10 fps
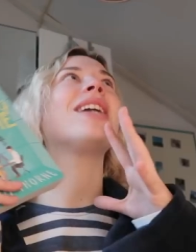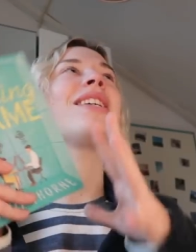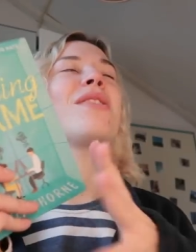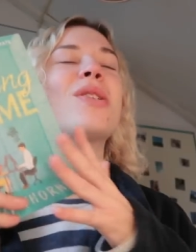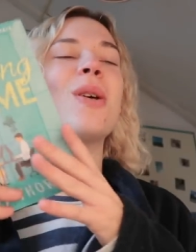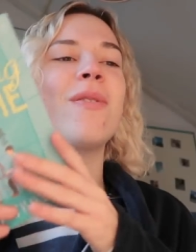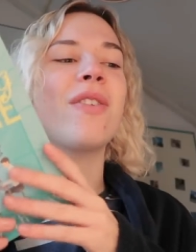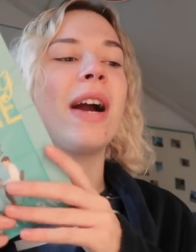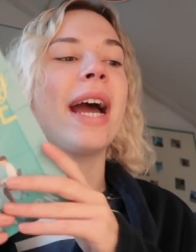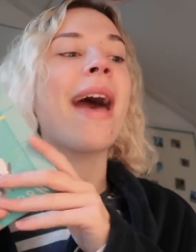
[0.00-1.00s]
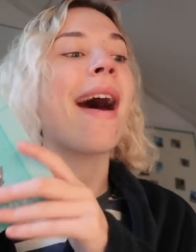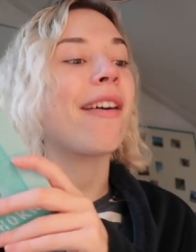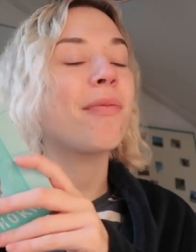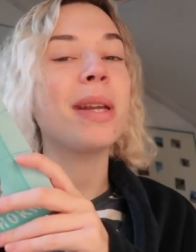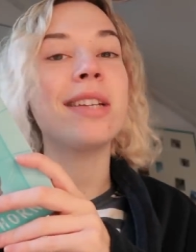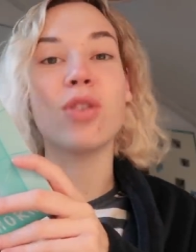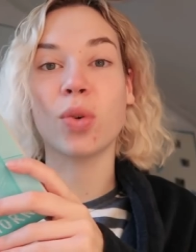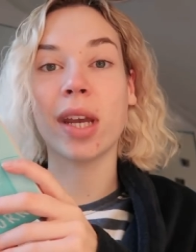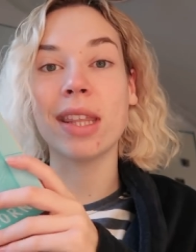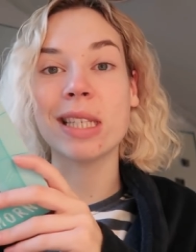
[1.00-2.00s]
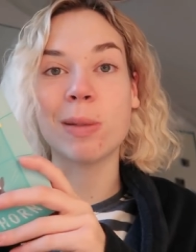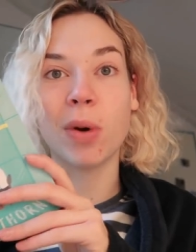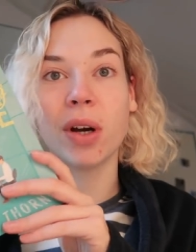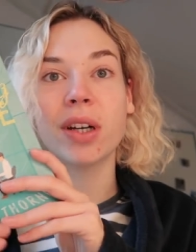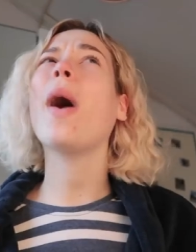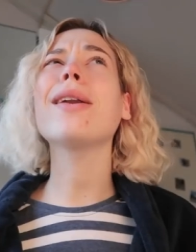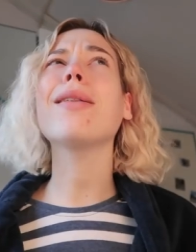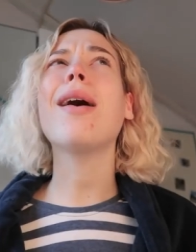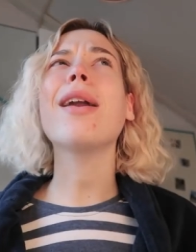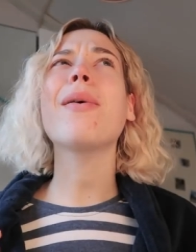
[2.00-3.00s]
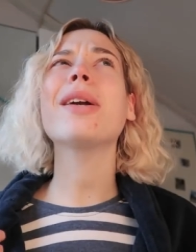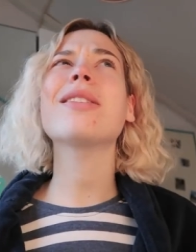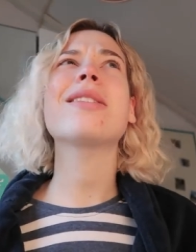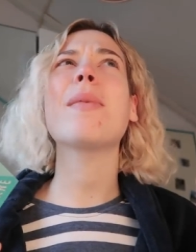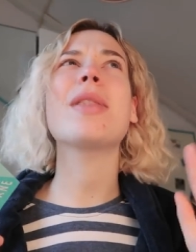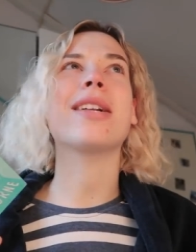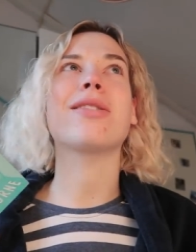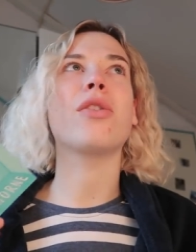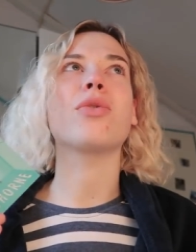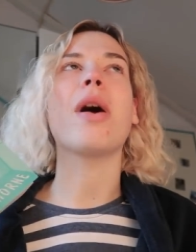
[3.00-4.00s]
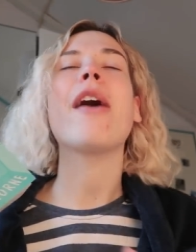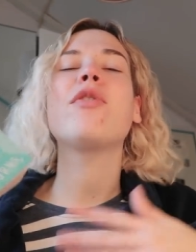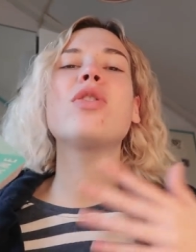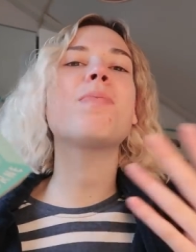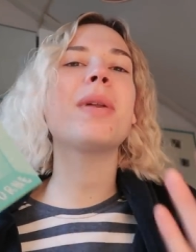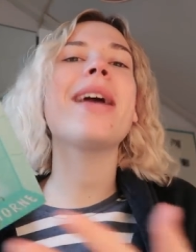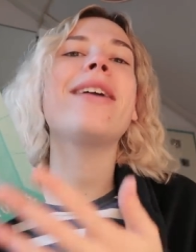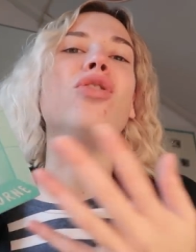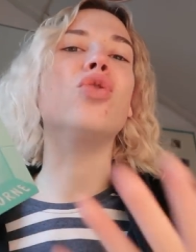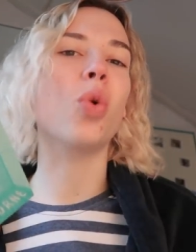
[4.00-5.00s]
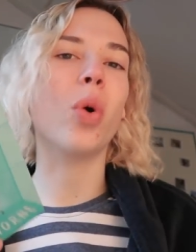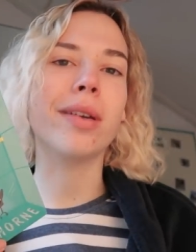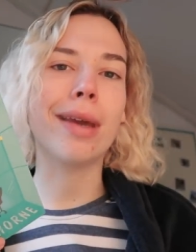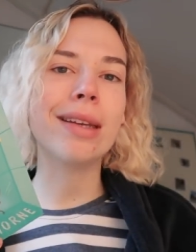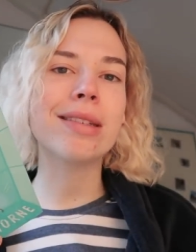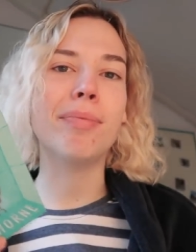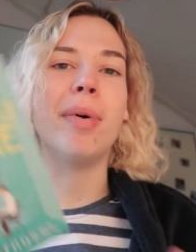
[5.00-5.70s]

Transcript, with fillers: until so far i have been enjoying this book quite a lot i wanted to say but that's not true i've just been enjoying it